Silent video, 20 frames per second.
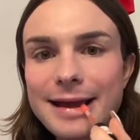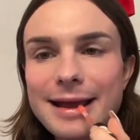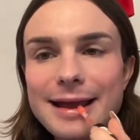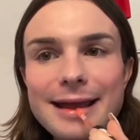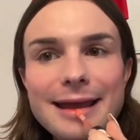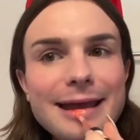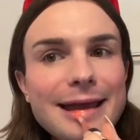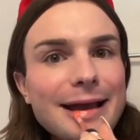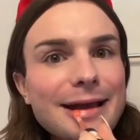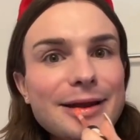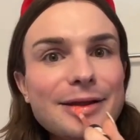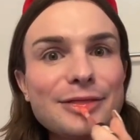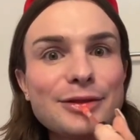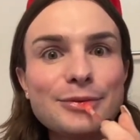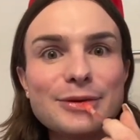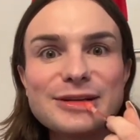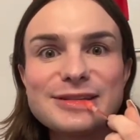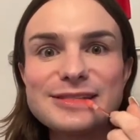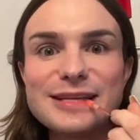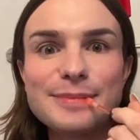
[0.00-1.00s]
And the
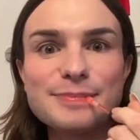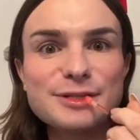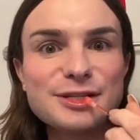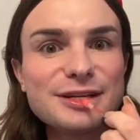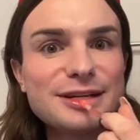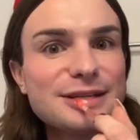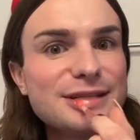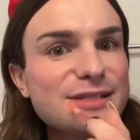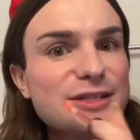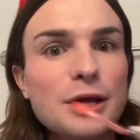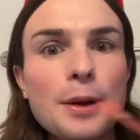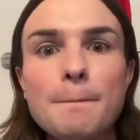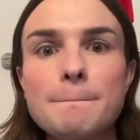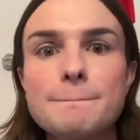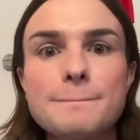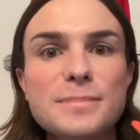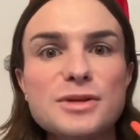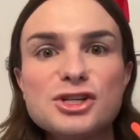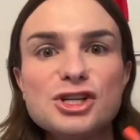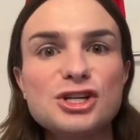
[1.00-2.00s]
receptionist,
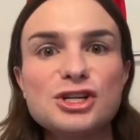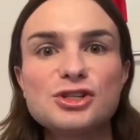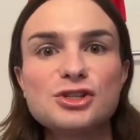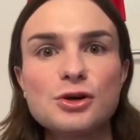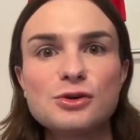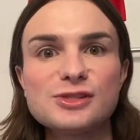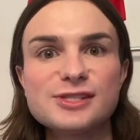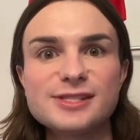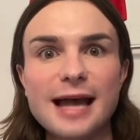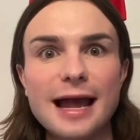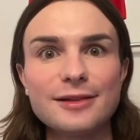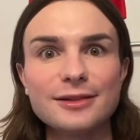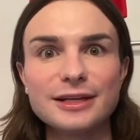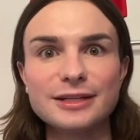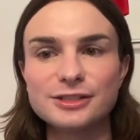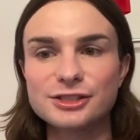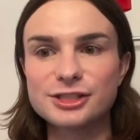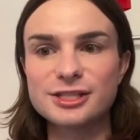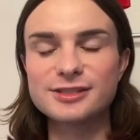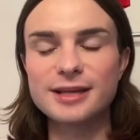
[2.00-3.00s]
she just goes
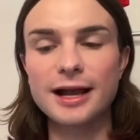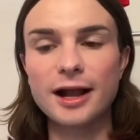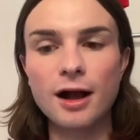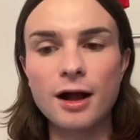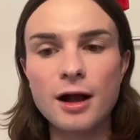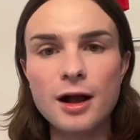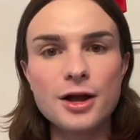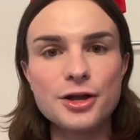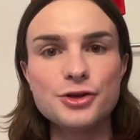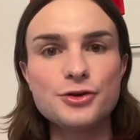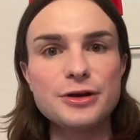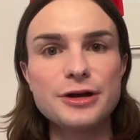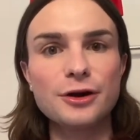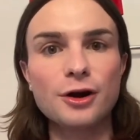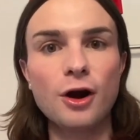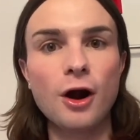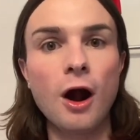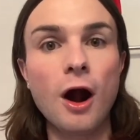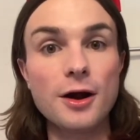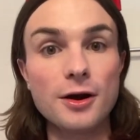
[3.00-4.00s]
silent. She's like, you hear
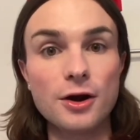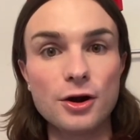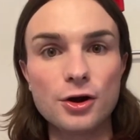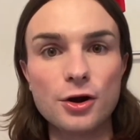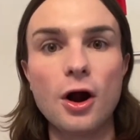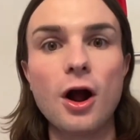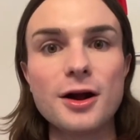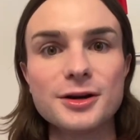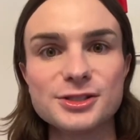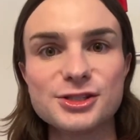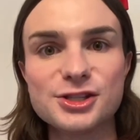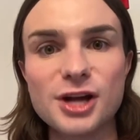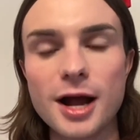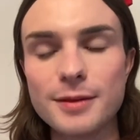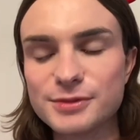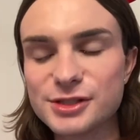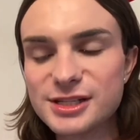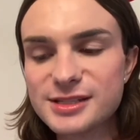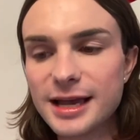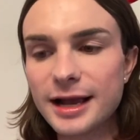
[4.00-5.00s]
her heart, her heart
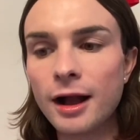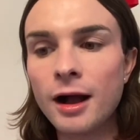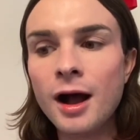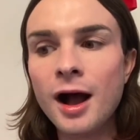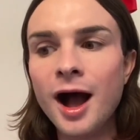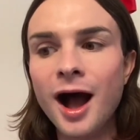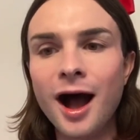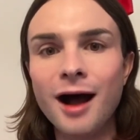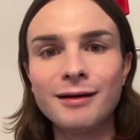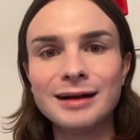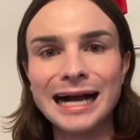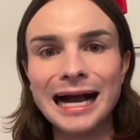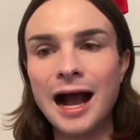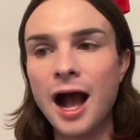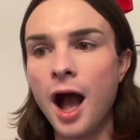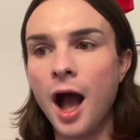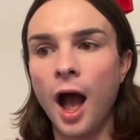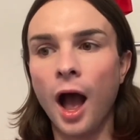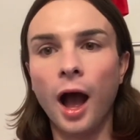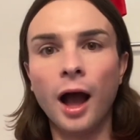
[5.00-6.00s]
stop. She's like,
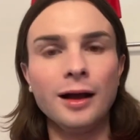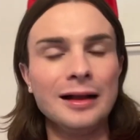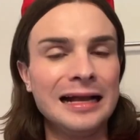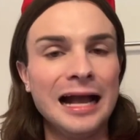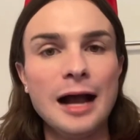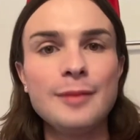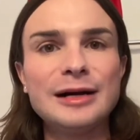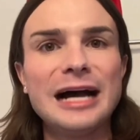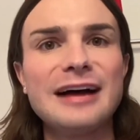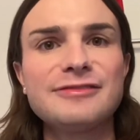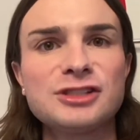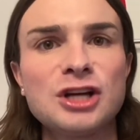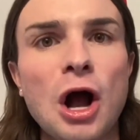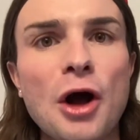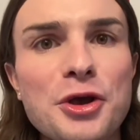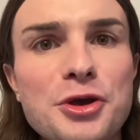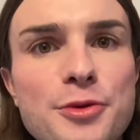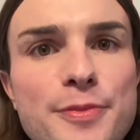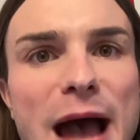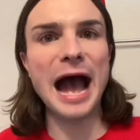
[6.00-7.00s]
I'm gonna have to call
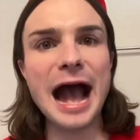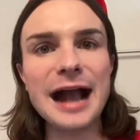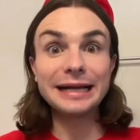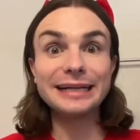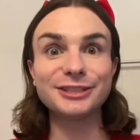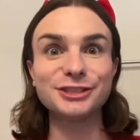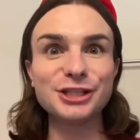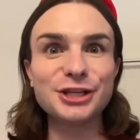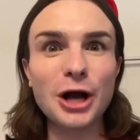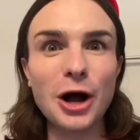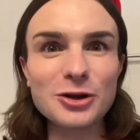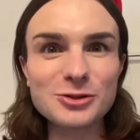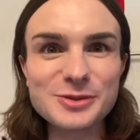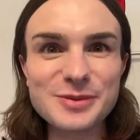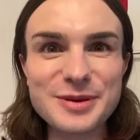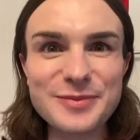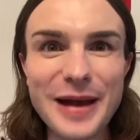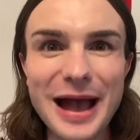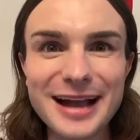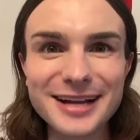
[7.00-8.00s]
you back. And she calls
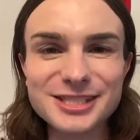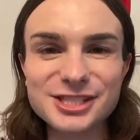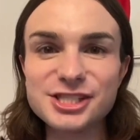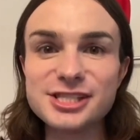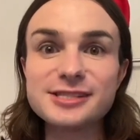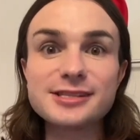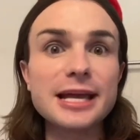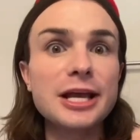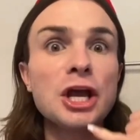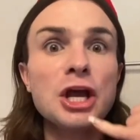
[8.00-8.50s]
me back and she's like,